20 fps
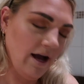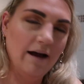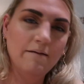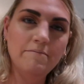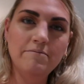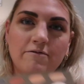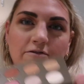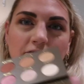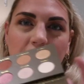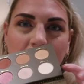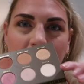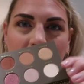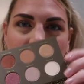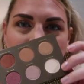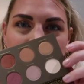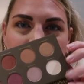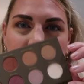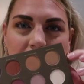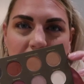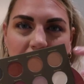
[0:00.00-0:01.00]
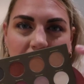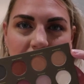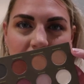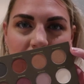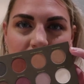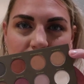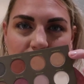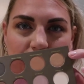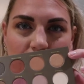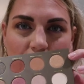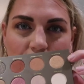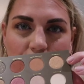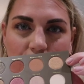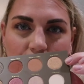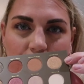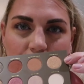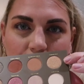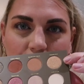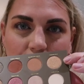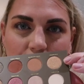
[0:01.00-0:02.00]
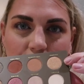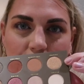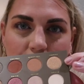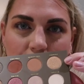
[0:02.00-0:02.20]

I'm kind of feeling this gold.